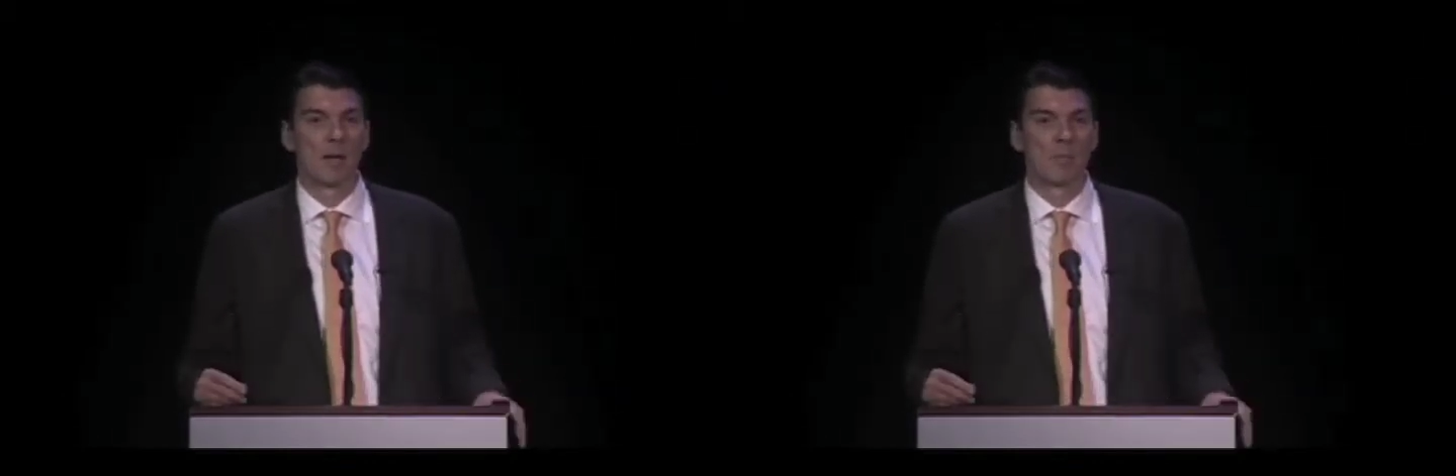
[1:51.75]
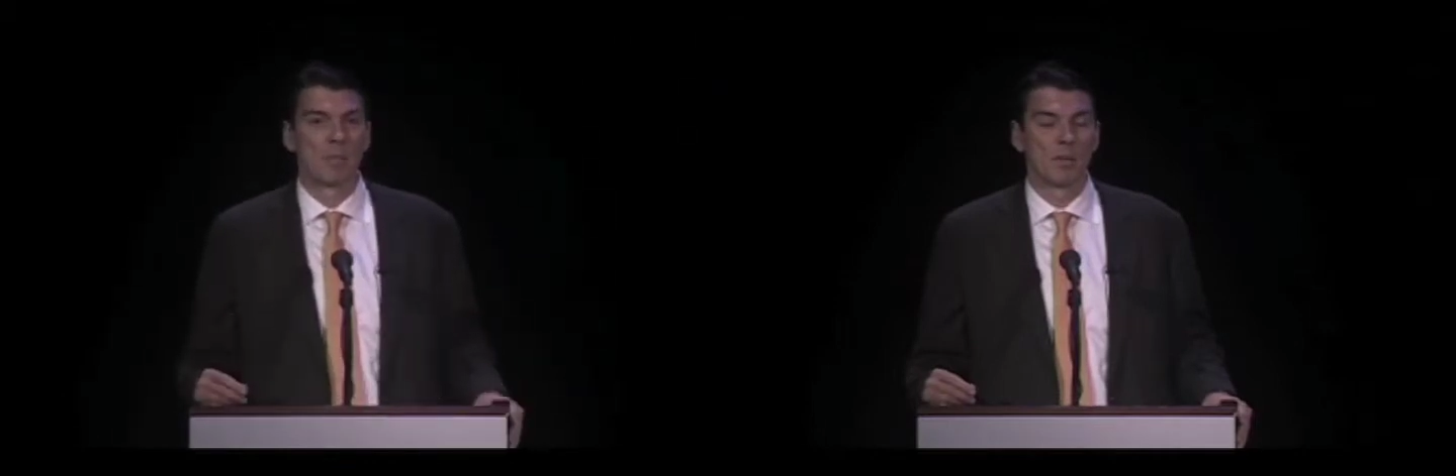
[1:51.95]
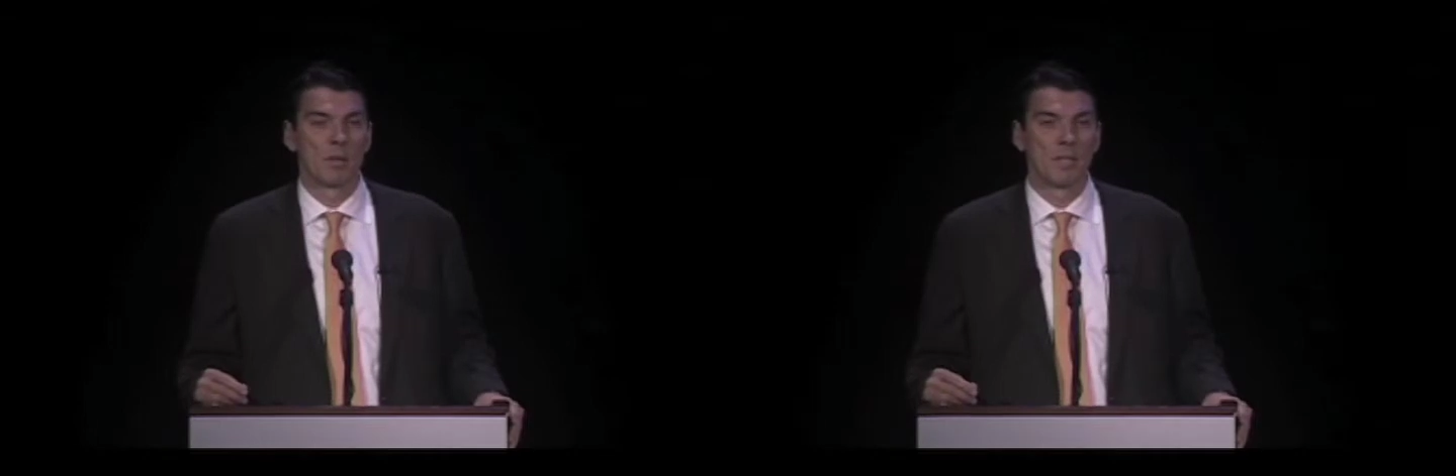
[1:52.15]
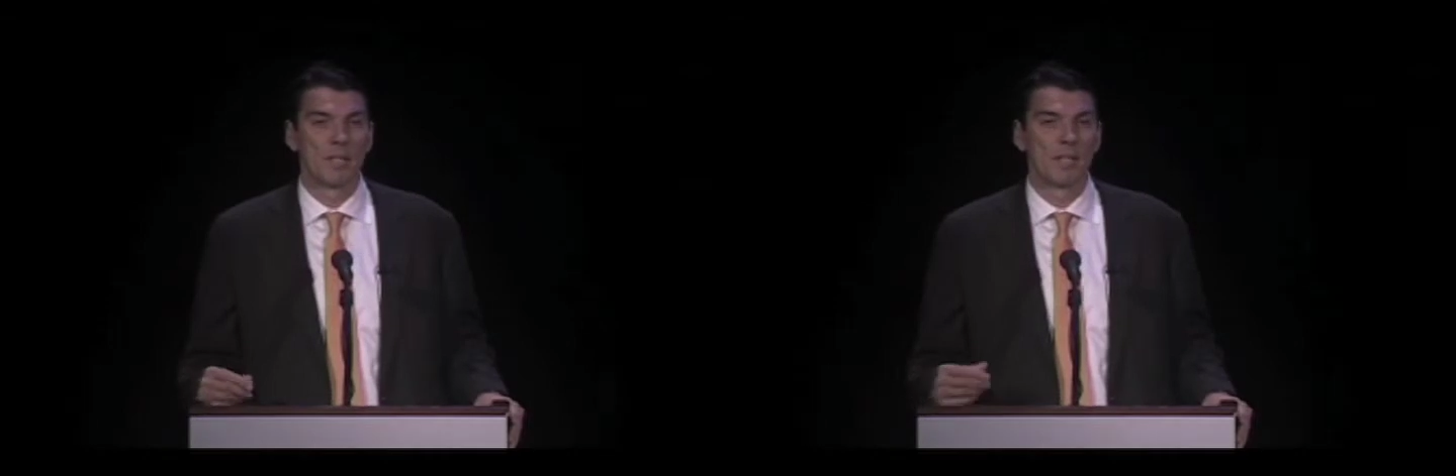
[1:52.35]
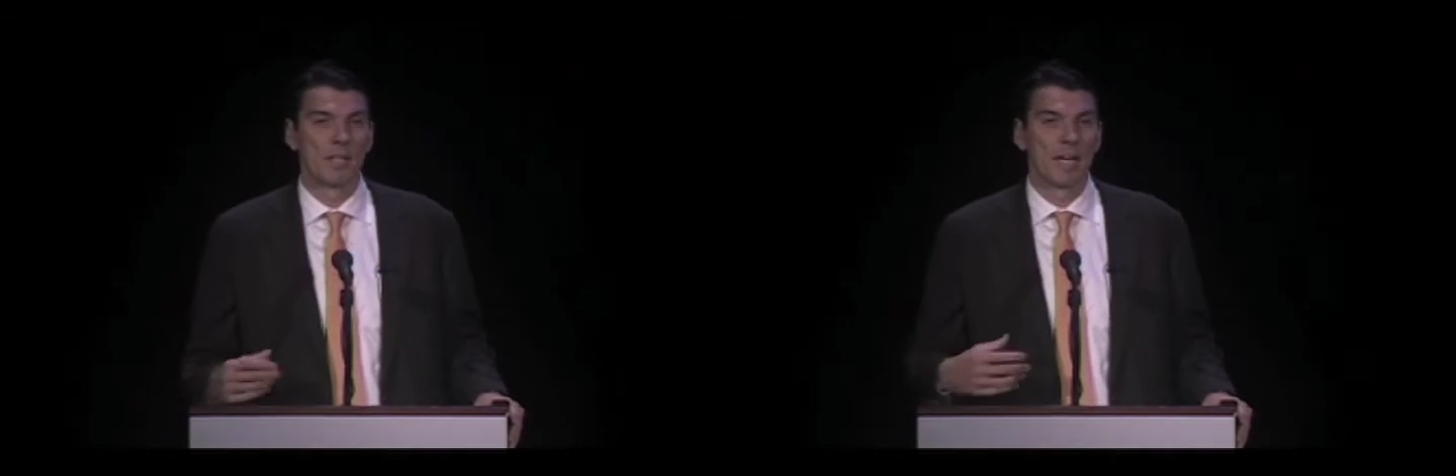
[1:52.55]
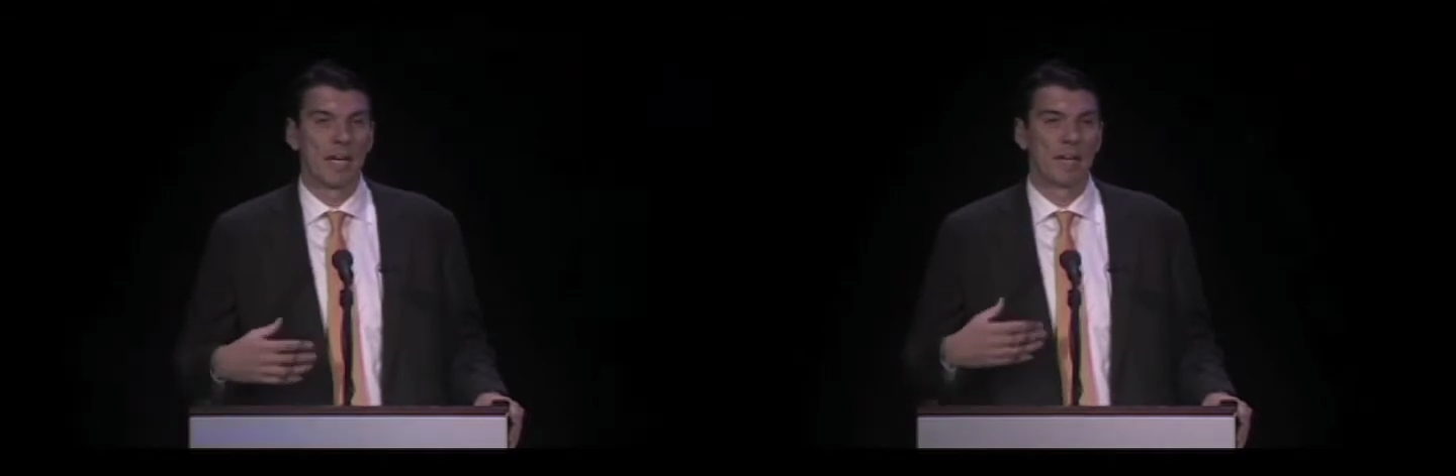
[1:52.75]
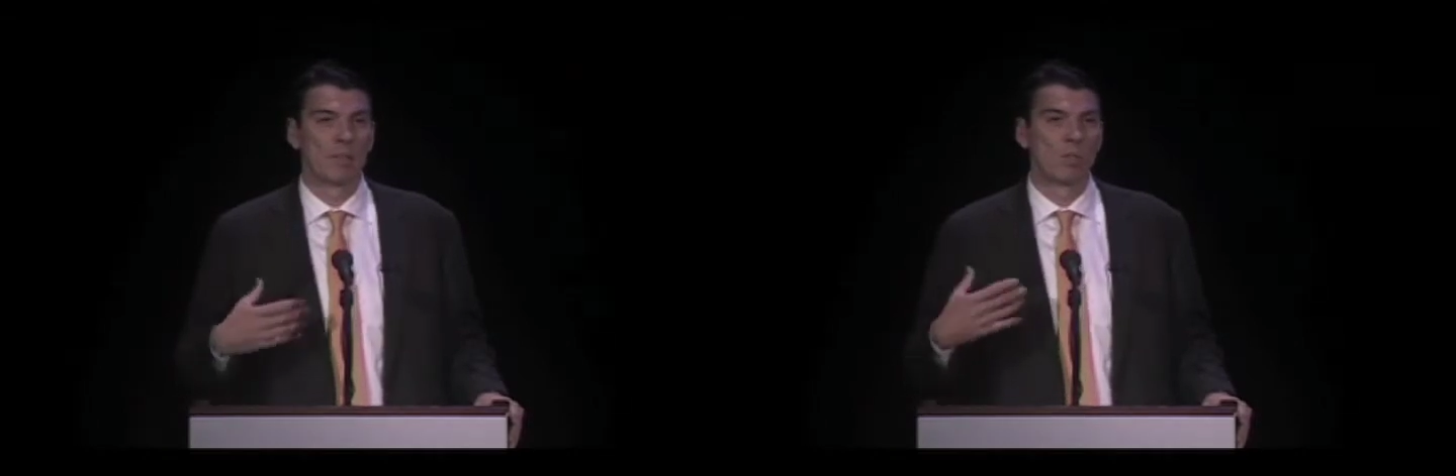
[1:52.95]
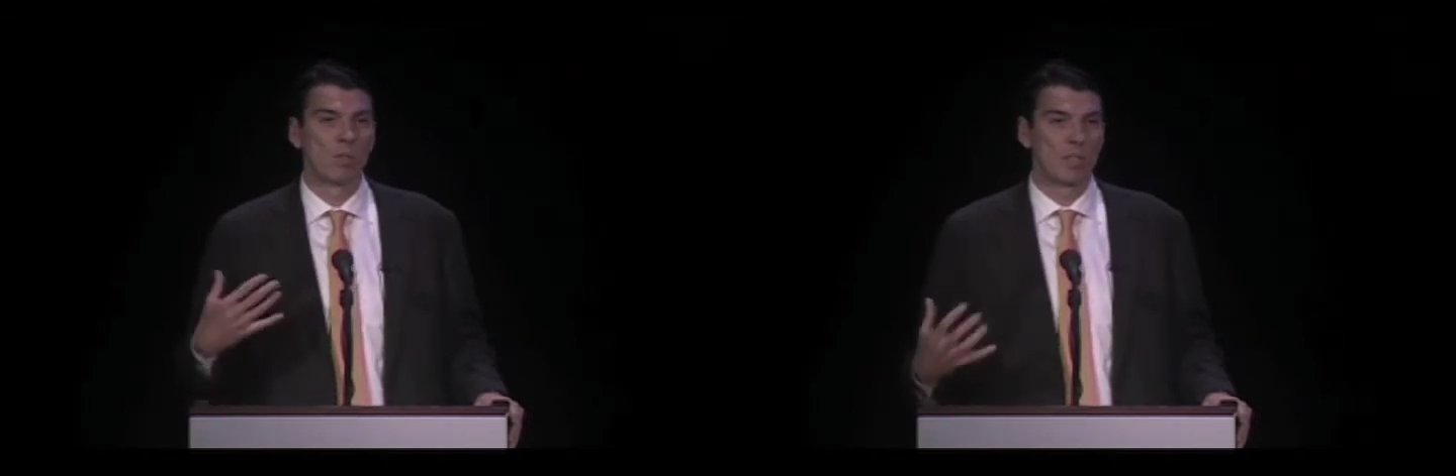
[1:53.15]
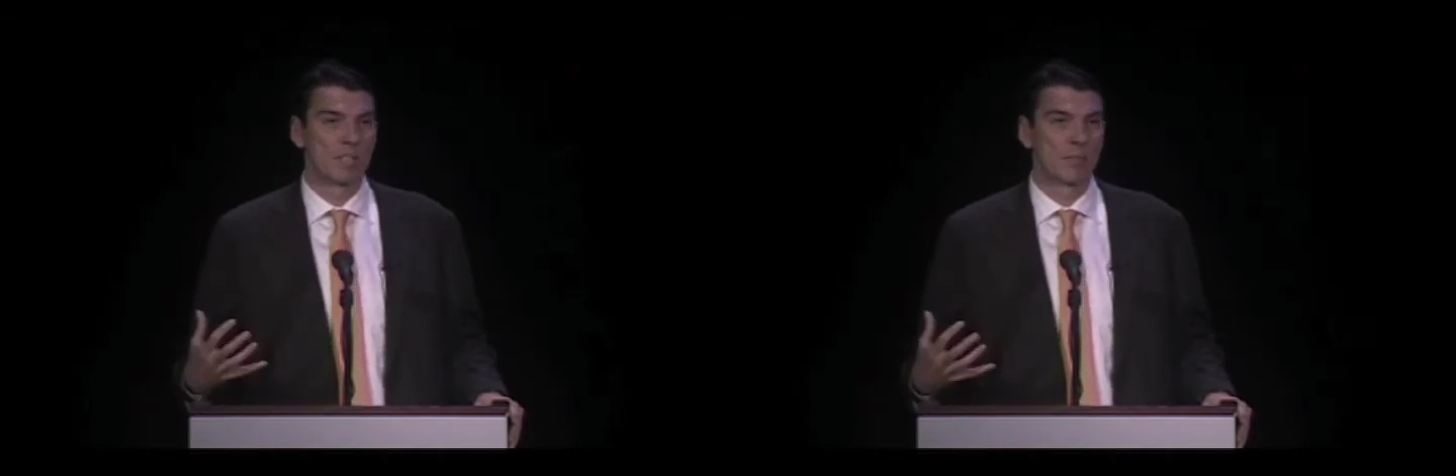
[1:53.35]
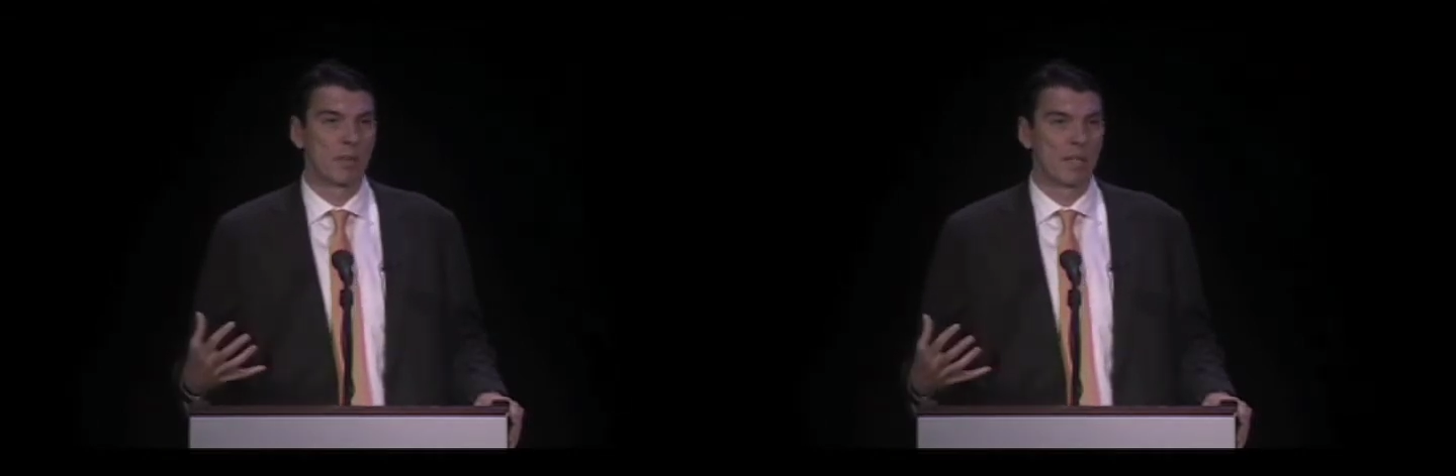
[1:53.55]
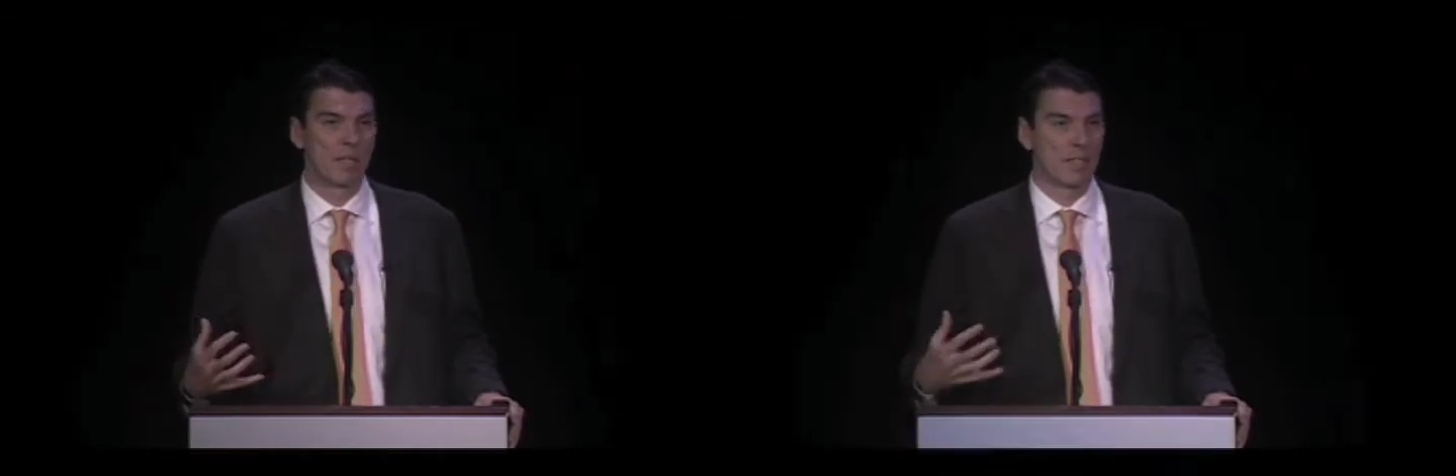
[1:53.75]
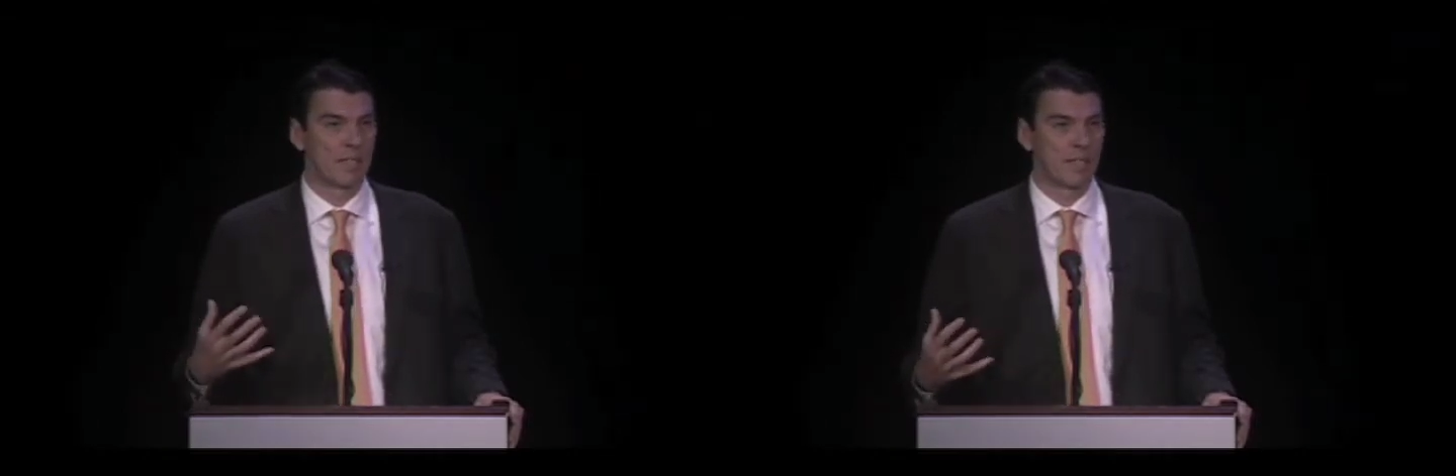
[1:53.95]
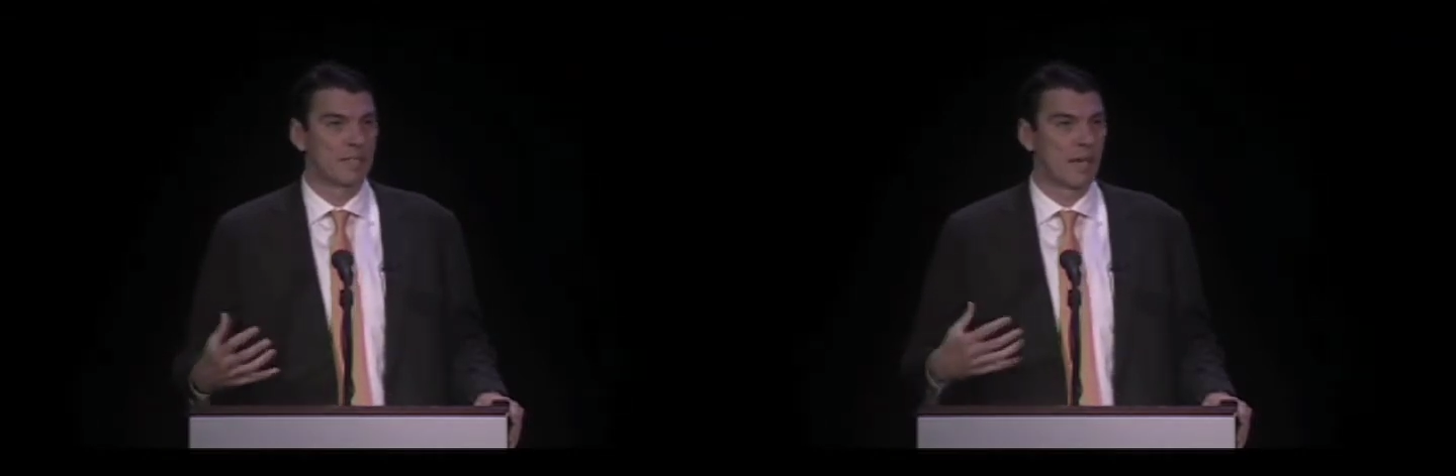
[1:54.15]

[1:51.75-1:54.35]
period, and really explaining to kids